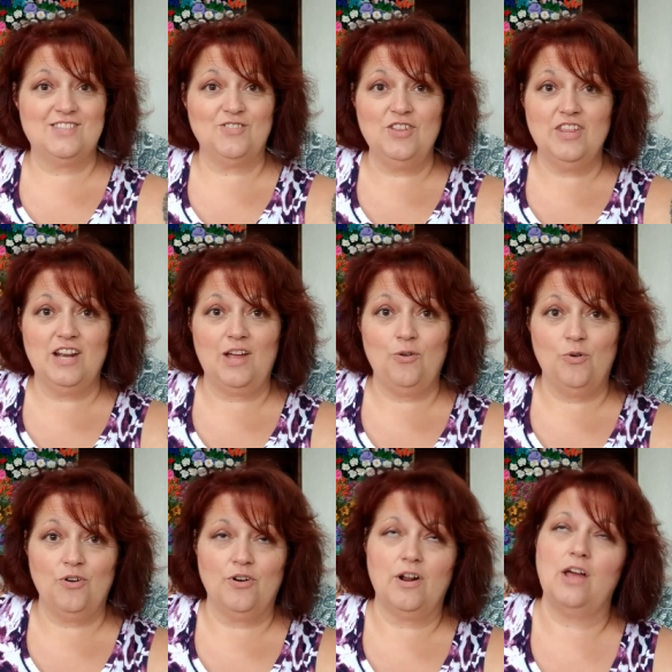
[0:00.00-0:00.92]
three that I
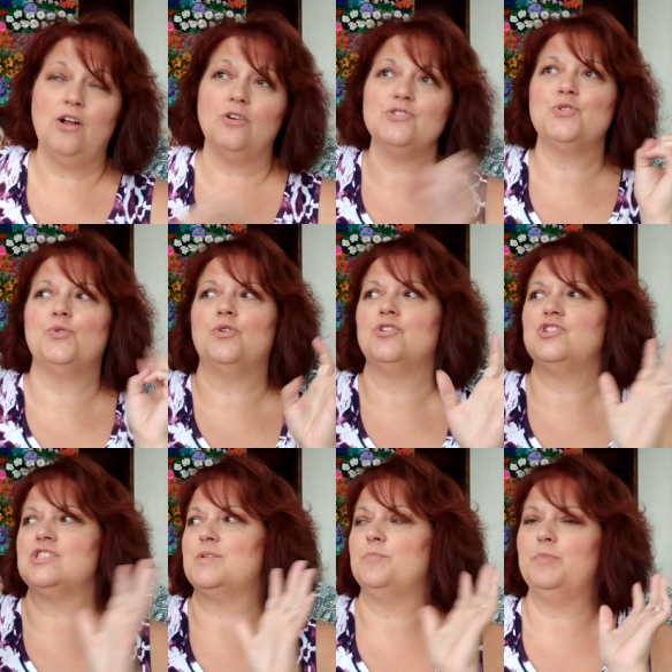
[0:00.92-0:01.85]
ordered, I also ordered
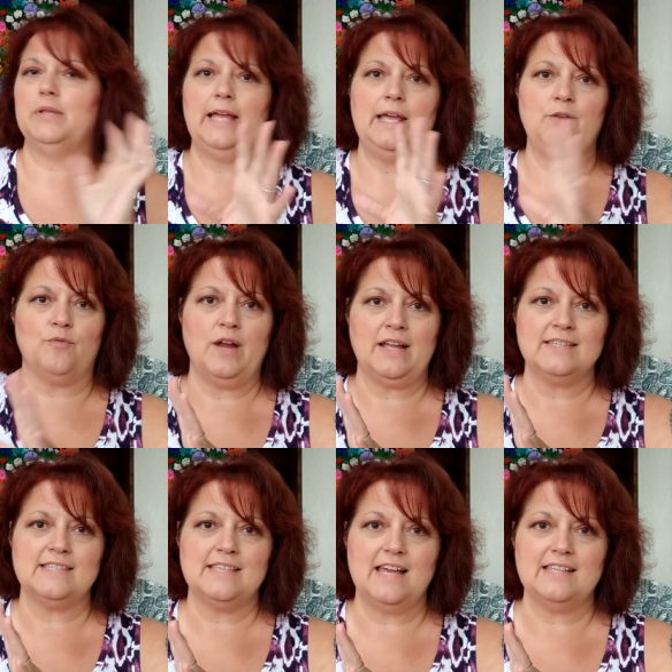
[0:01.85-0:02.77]
just some plain ring
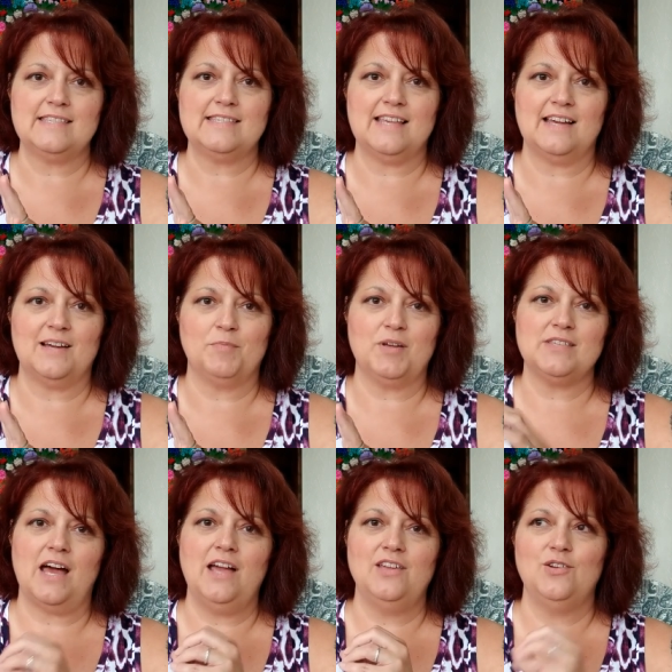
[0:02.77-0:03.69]
sets because um,
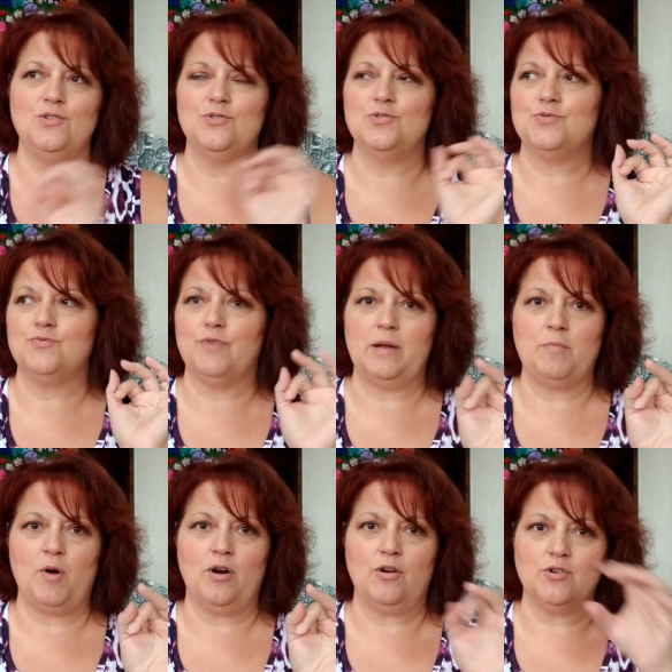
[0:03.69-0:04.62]
I use ring
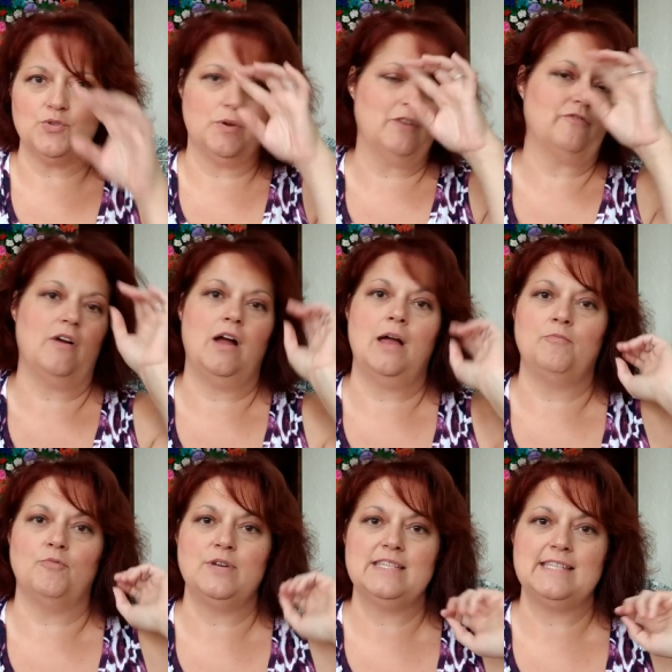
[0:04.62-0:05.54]
markers whenever I'm
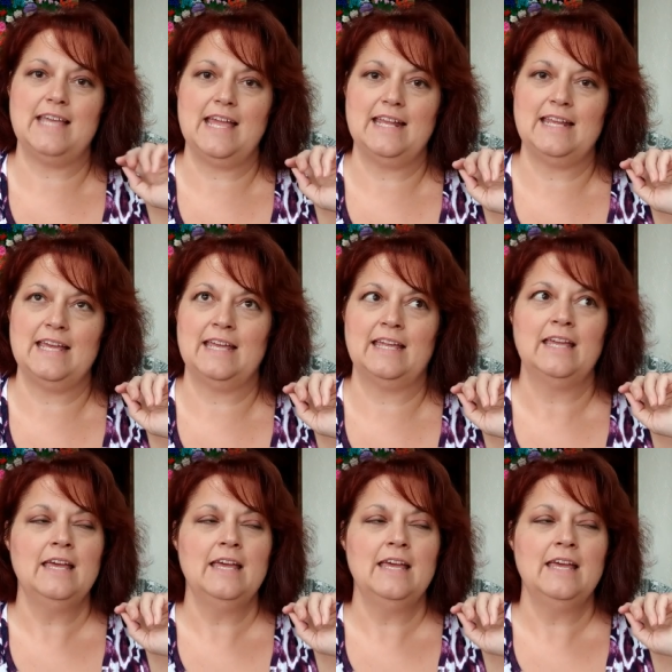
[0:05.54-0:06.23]
reskeining